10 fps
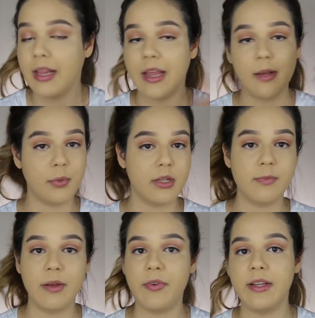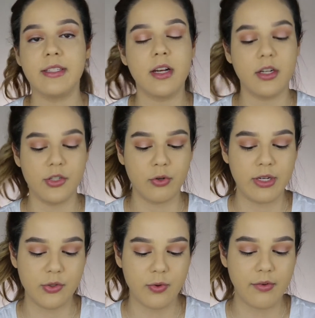like bronze my face, contour,
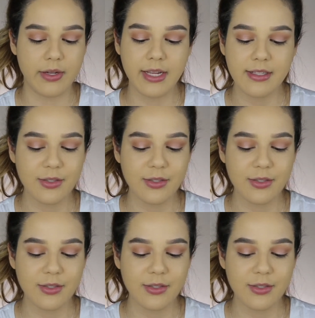and do everything.